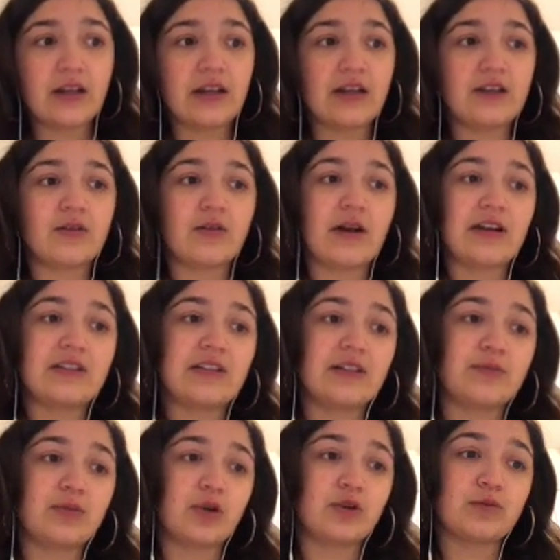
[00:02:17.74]
interacting
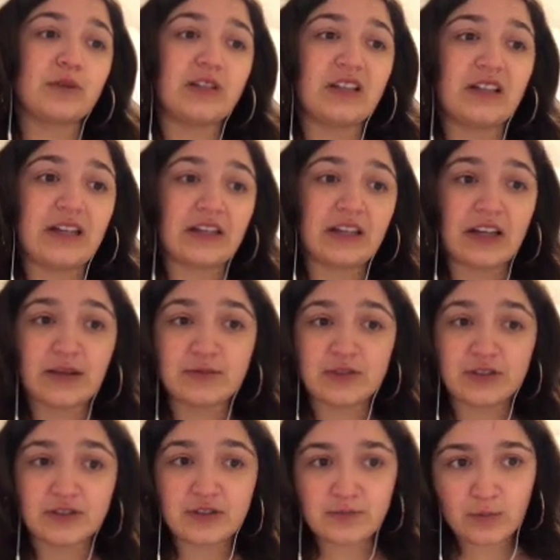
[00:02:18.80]
appropriately in games
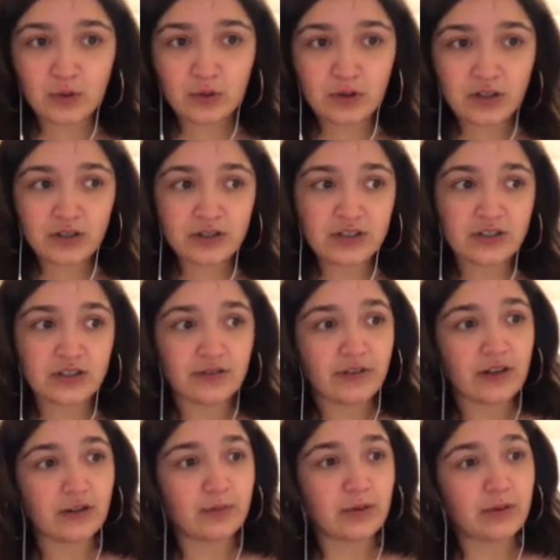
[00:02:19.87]
and sports,
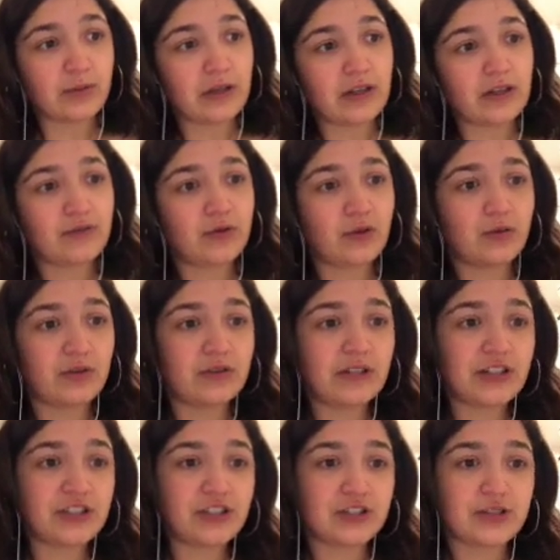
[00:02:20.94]
developing meaningful
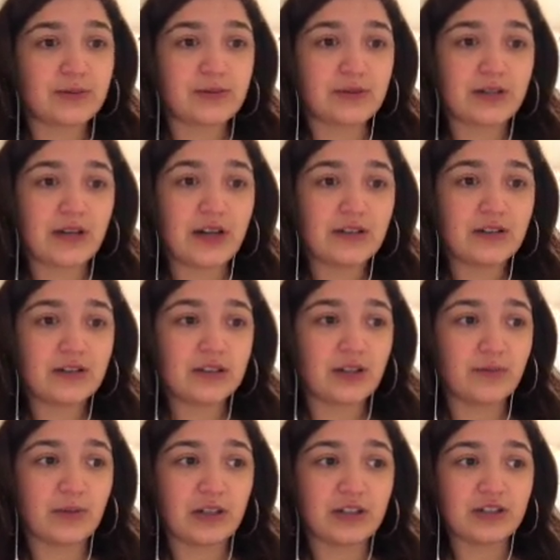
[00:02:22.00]
relationships with others can
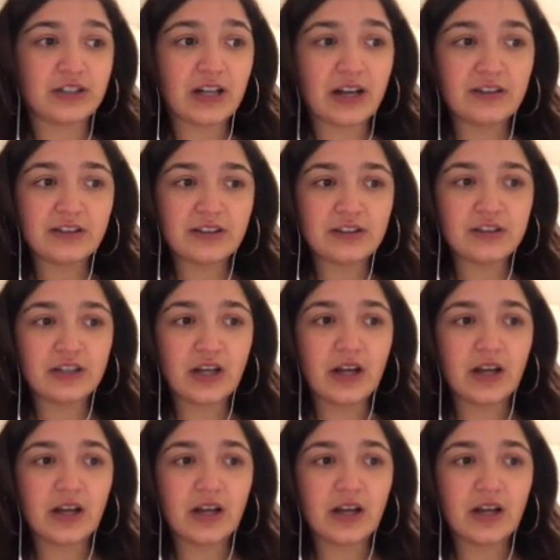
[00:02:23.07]
be a challenge.